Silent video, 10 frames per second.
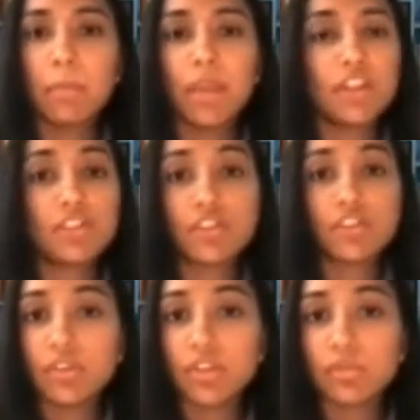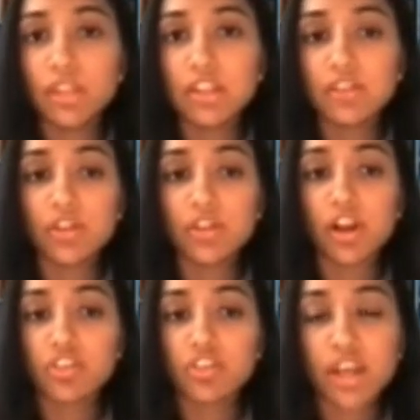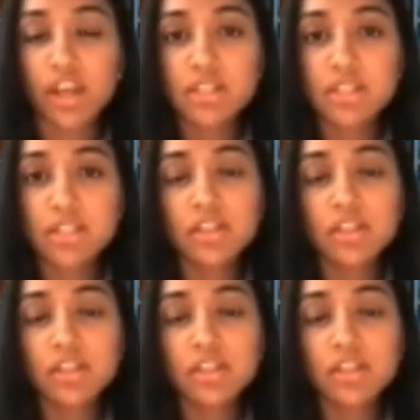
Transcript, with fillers: Maybe the service fees or the contract?